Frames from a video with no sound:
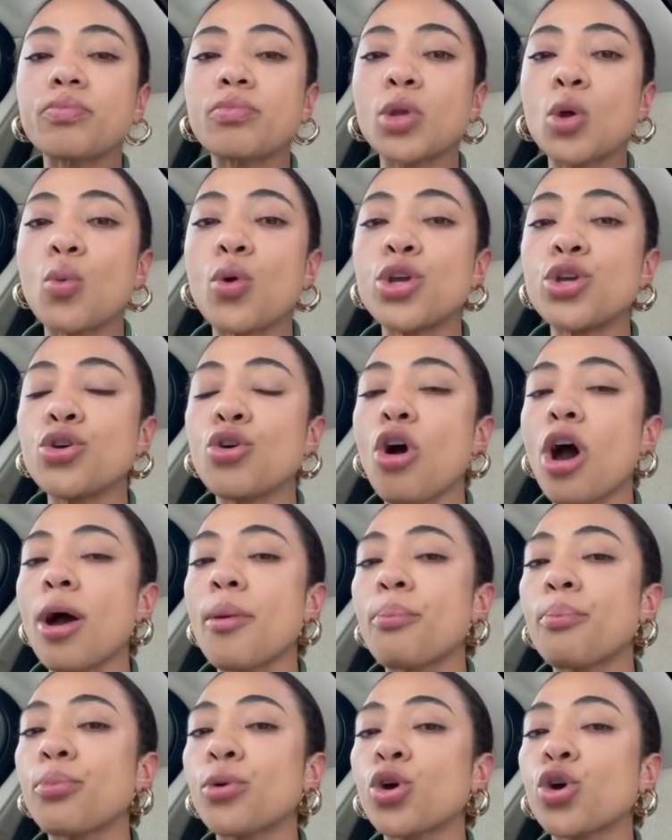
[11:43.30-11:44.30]
when you
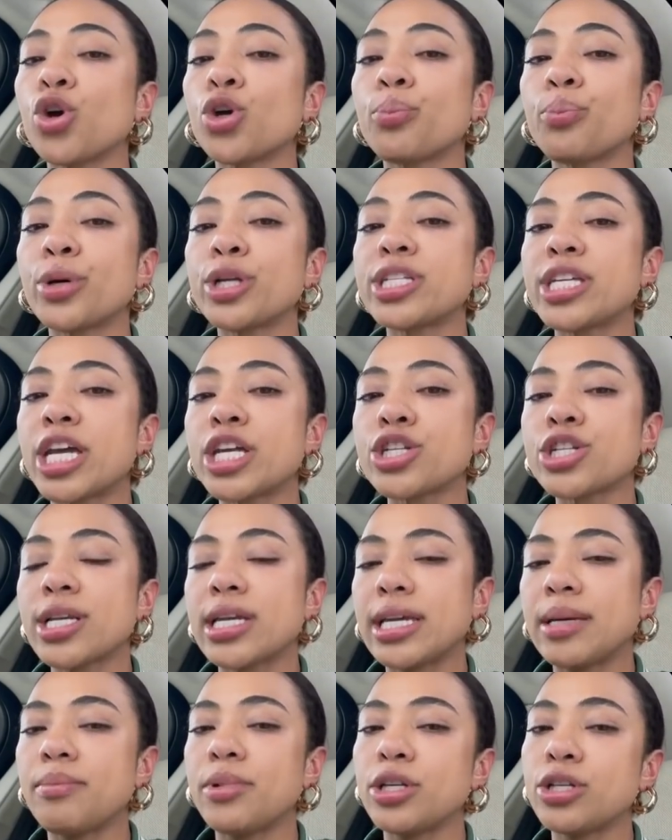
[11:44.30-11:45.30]
could
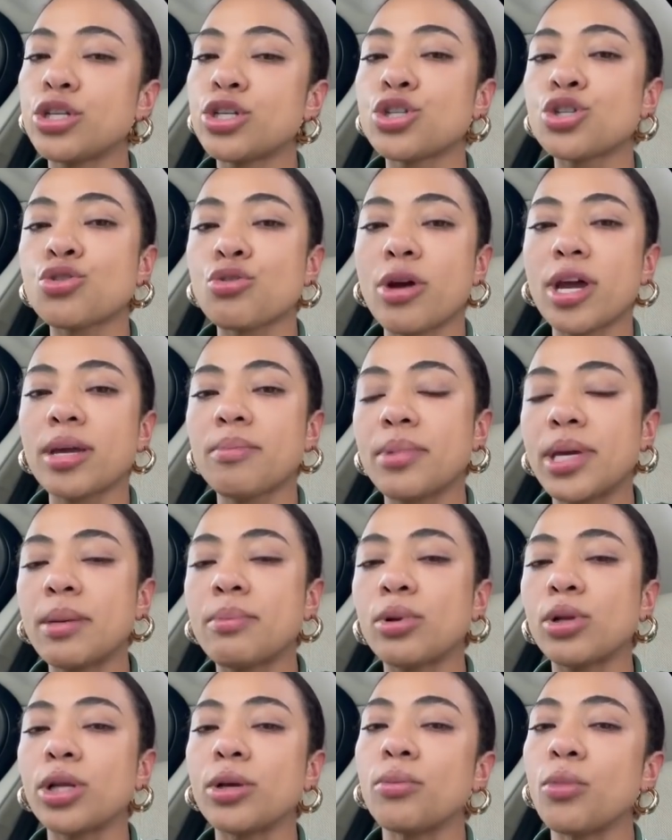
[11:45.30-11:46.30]
potentially be destroying
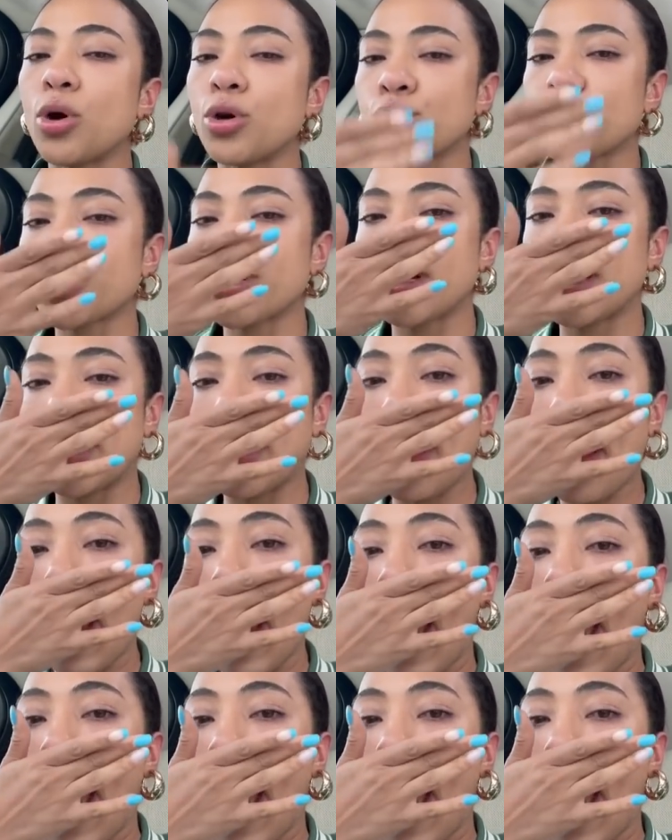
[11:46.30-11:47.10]
people emotionally,